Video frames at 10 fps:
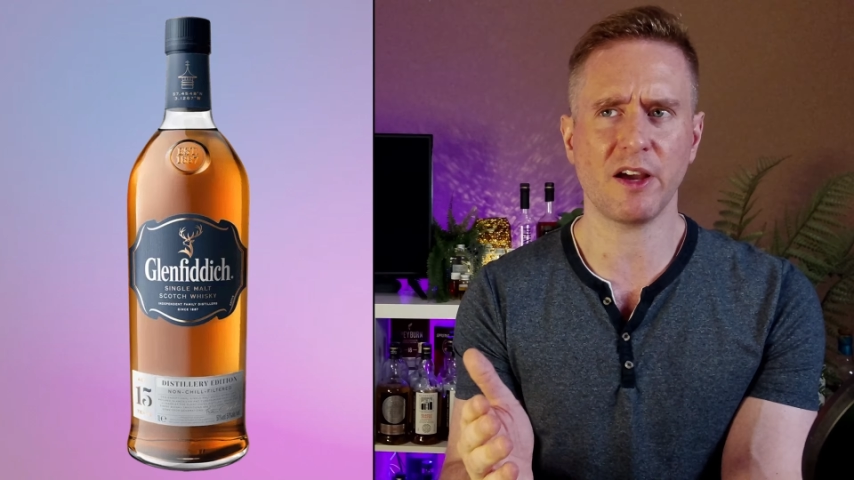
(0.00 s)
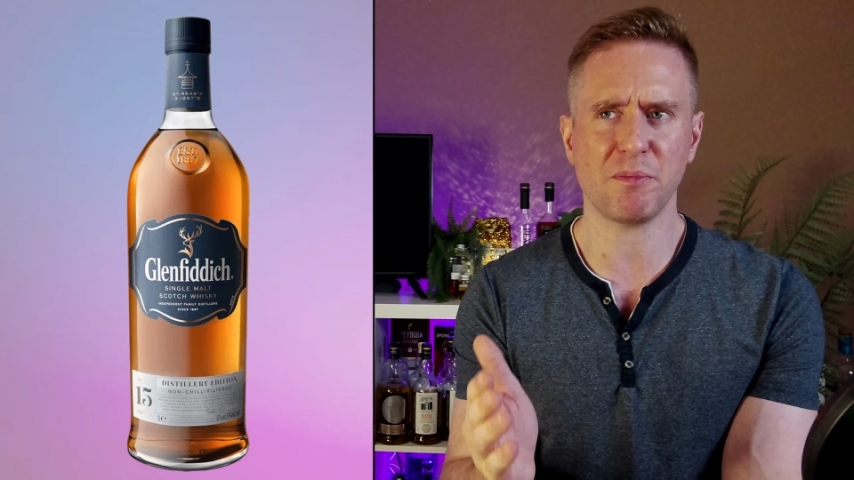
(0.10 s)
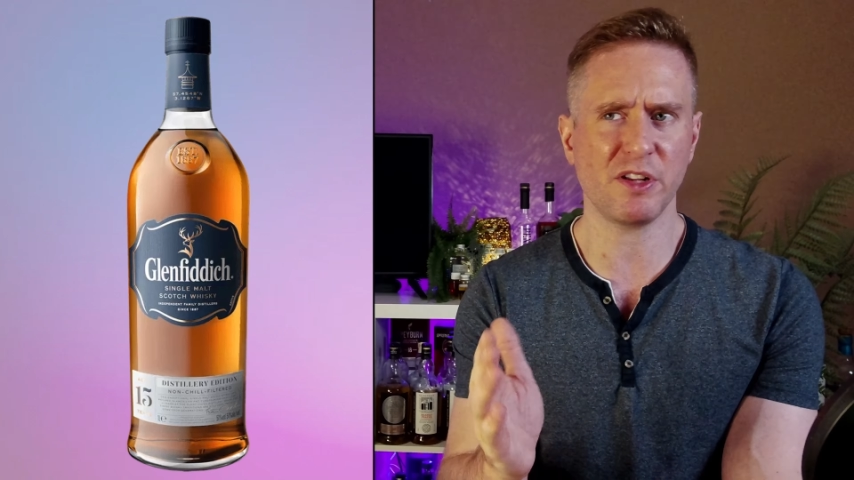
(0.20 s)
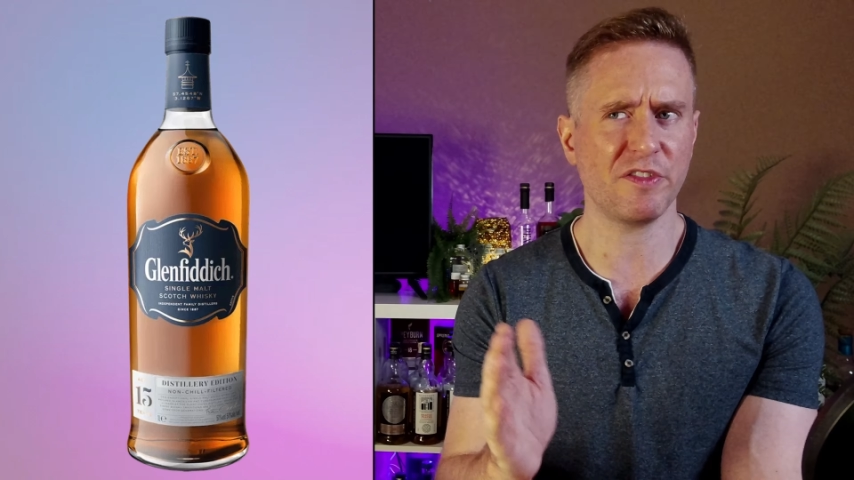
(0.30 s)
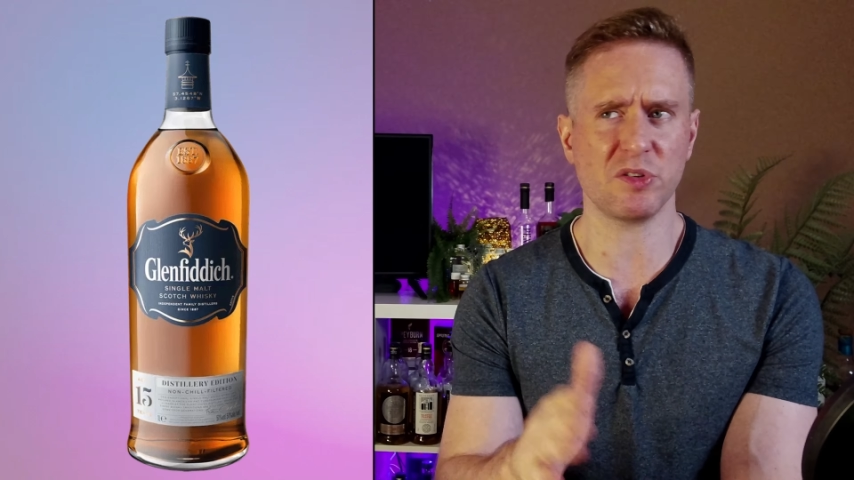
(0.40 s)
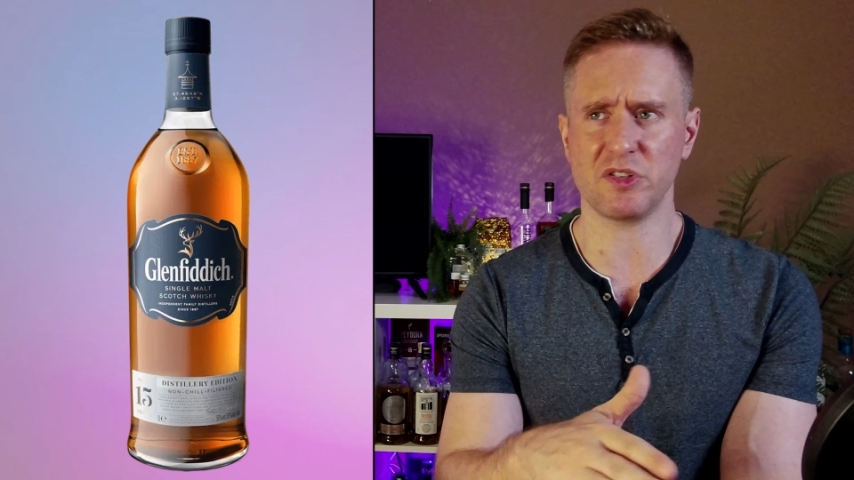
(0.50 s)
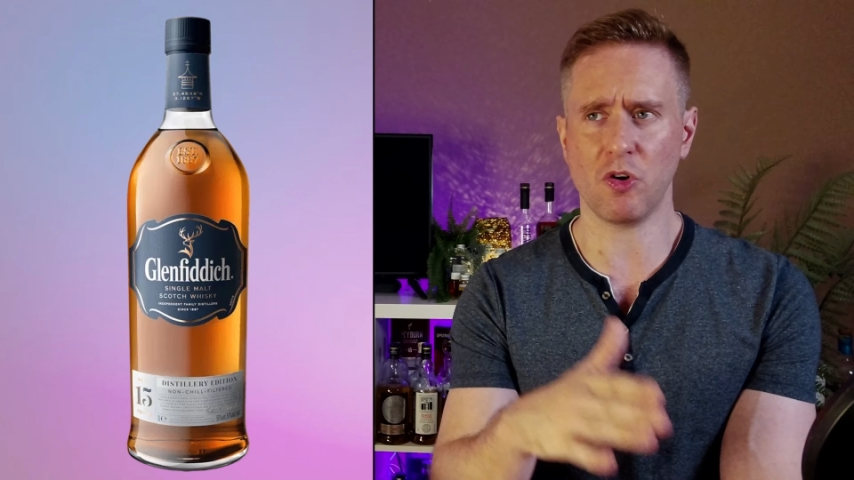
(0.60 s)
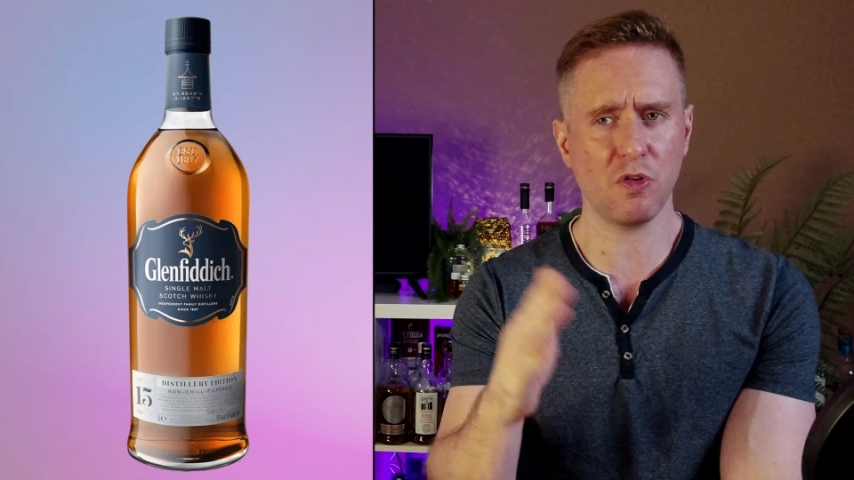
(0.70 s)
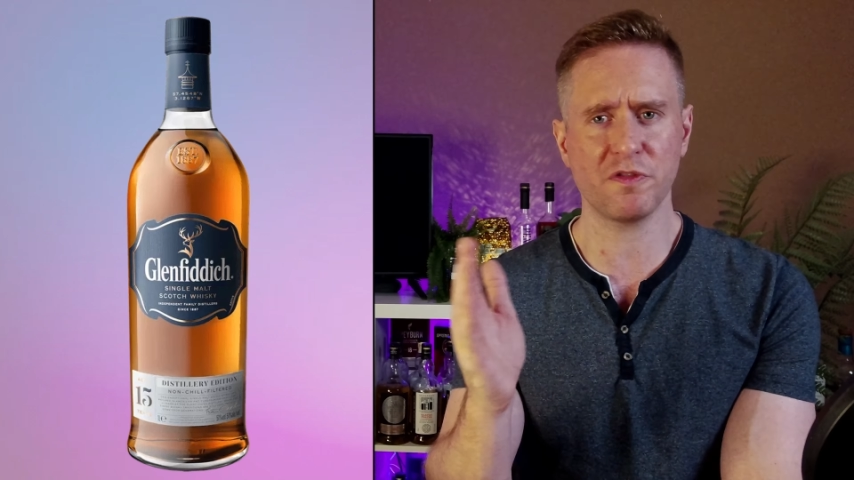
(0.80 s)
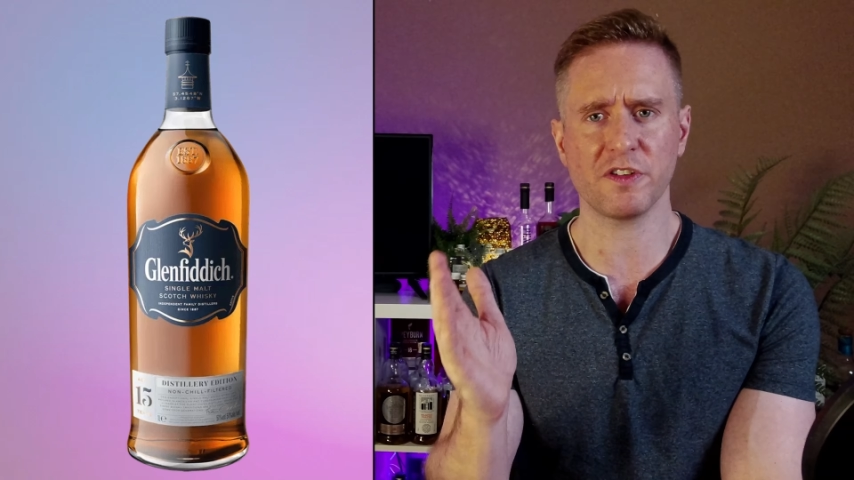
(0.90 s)
I believe it was
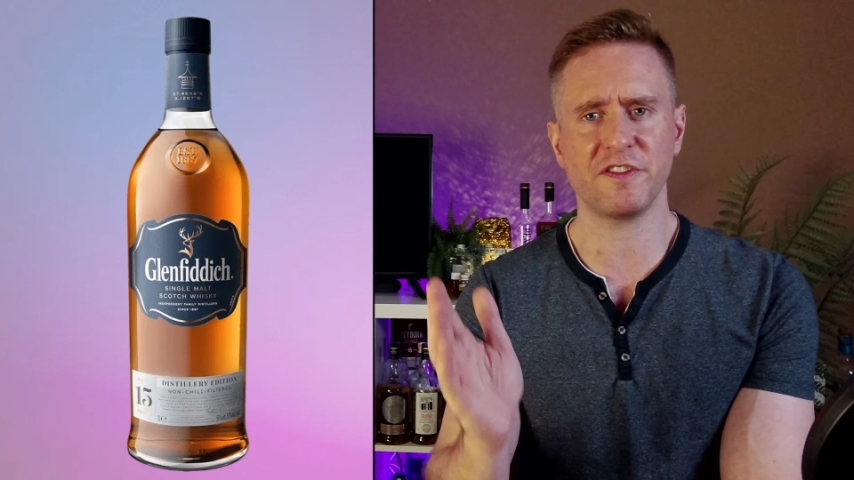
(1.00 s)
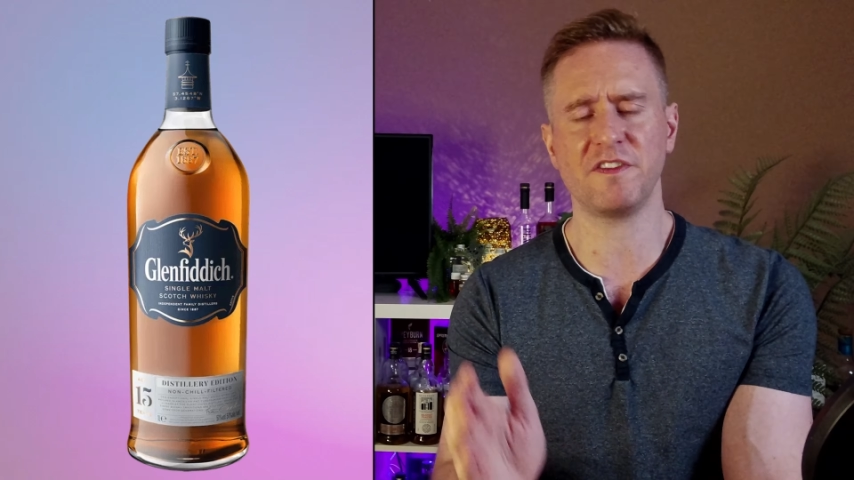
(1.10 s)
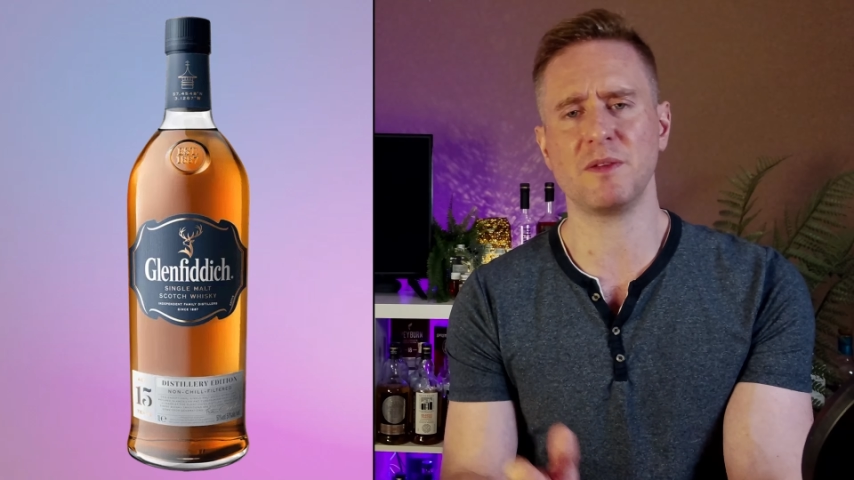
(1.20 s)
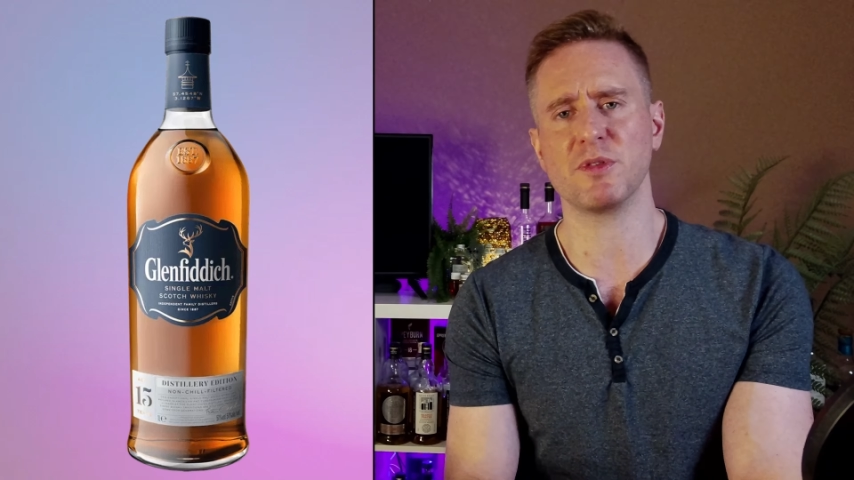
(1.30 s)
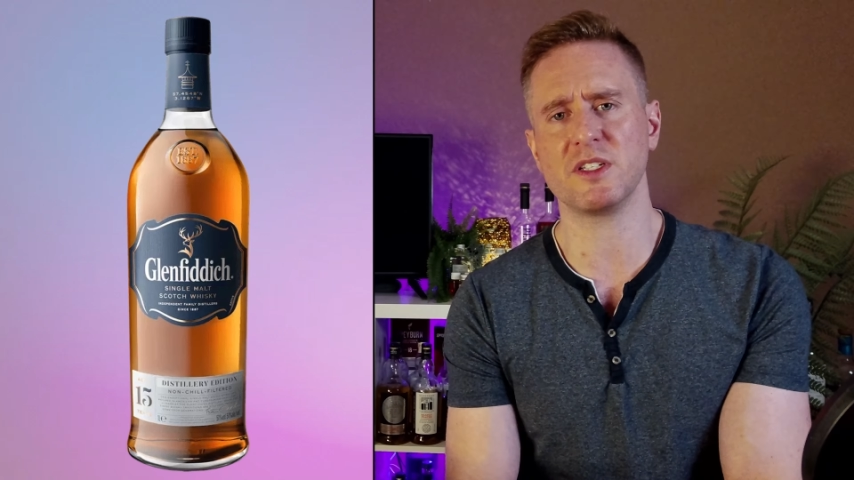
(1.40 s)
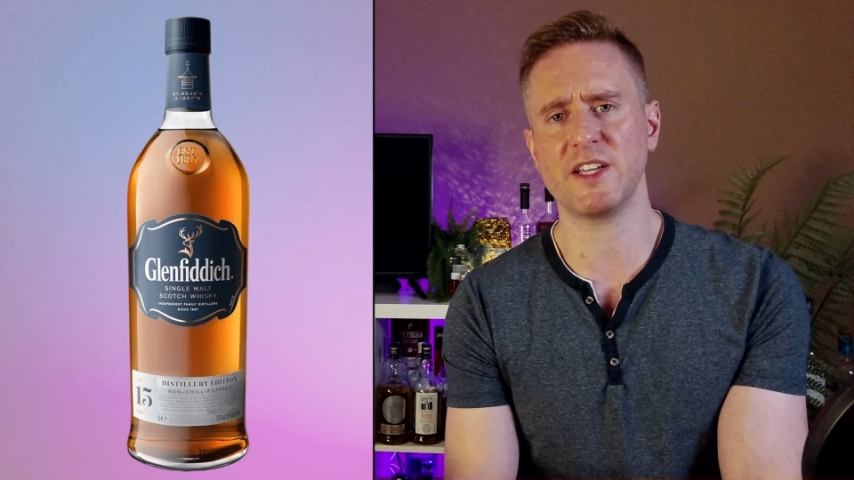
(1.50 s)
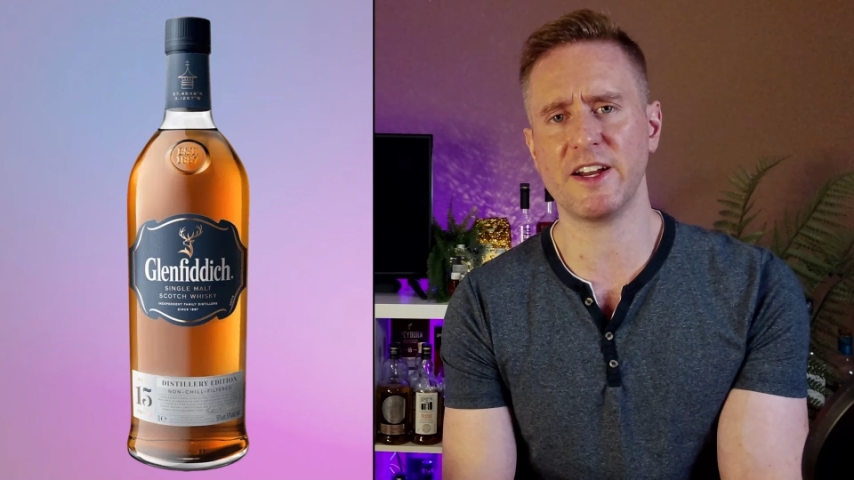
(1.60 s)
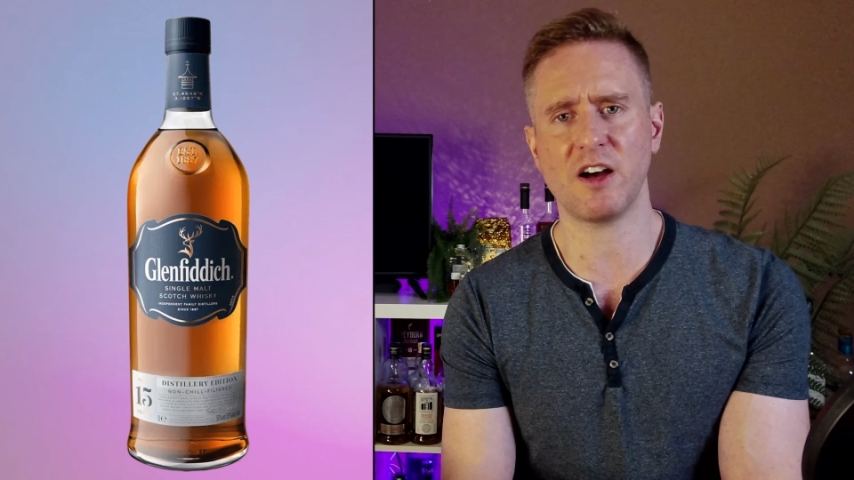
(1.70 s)
over 50%.